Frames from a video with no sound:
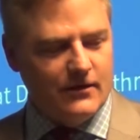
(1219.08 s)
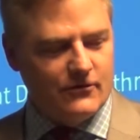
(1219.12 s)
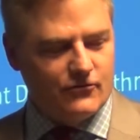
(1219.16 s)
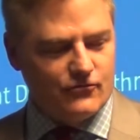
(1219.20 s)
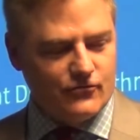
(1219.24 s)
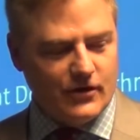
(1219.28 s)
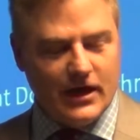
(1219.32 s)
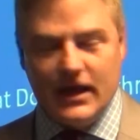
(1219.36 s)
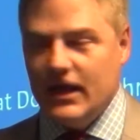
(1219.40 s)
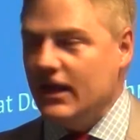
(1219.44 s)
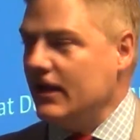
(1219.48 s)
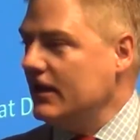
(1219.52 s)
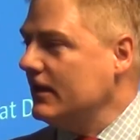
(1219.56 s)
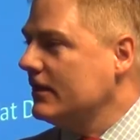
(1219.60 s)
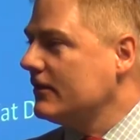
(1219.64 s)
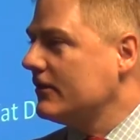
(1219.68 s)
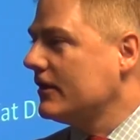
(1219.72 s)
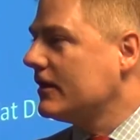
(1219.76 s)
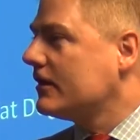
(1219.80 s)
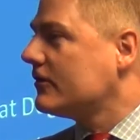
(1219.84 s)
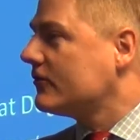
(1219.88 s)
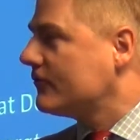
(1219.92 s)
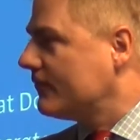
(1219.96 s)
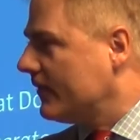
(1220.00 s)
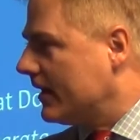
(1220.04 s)
Trade
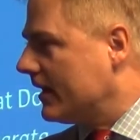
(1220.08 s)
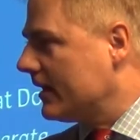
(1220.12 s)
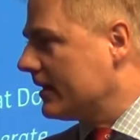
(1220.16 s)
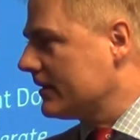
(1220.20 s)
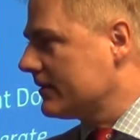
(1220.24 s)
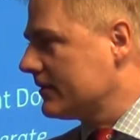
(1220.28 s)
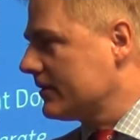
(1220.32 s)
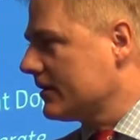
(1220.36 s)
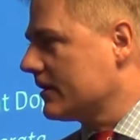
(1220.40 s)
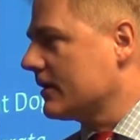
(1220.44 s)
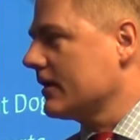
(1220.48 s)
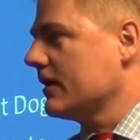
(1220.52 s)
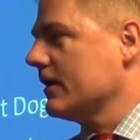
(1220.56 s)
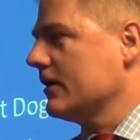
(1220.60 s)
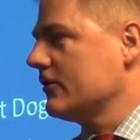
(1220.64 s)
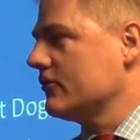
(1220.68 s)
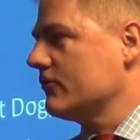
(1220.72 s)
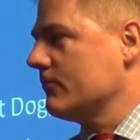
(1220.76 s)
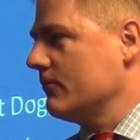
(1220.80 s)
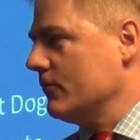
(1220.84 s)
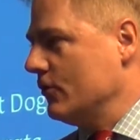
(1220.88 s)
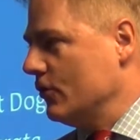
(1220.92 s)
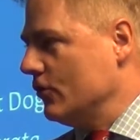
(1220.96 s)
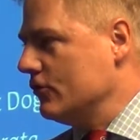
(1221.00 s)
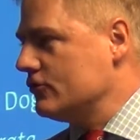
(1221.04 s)
that is voluntary is
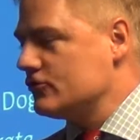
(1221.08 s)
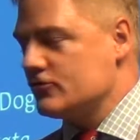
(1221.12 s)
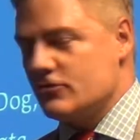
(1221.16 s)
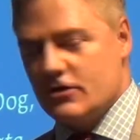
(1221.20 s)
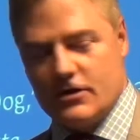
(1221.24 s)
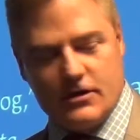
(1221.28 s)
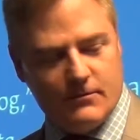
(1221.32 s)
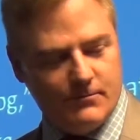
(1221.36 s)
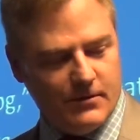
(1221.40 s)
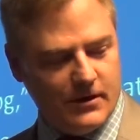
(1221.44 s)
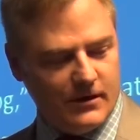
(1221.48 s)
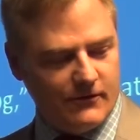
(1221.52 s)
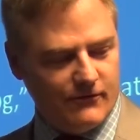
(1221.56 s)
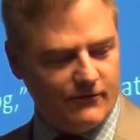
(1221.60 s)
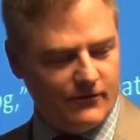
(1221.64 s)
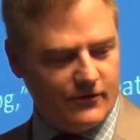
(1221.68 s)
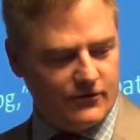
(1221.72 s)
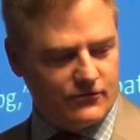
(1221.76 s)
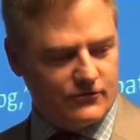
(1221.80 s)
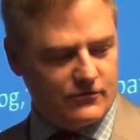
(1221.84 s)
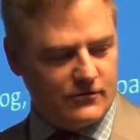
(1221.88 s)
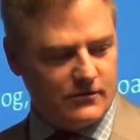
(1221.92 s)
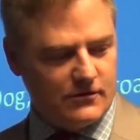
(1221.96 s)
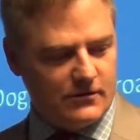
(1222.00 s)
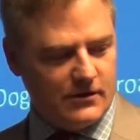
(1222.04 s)
mutually
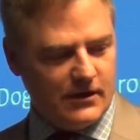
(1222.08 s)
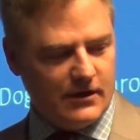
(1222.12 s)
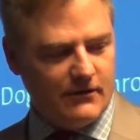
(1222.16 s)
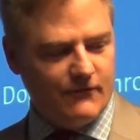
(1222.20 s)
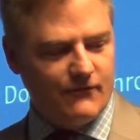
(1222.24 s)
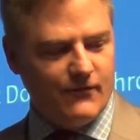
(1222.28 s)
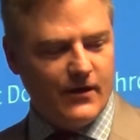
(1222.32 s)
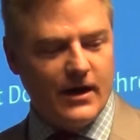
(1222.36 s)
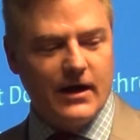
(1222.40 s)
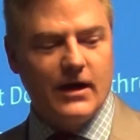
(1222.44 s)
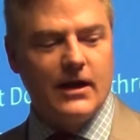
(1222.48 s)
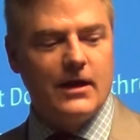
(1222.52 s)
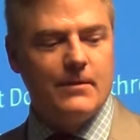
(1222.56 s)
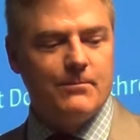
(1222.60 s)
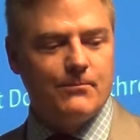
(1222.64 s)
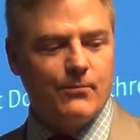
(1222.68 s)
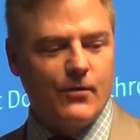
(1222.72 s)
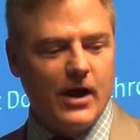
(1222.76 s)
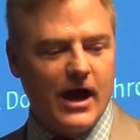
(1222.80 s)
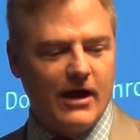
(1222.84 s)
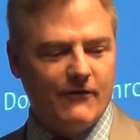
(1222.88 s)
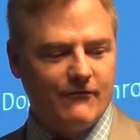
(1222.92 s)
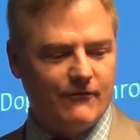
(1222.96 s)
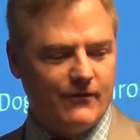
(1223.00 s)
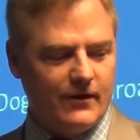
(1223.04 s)
beneficial. And finally,
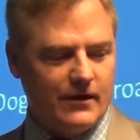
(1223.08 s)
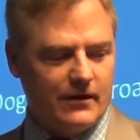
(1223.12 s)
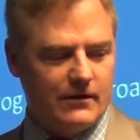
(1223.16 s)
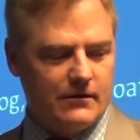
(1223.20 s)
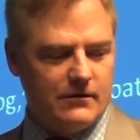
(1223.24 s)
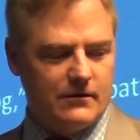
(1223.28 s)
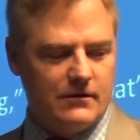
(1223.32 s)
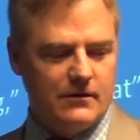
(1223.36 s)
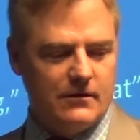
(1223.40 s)
profit.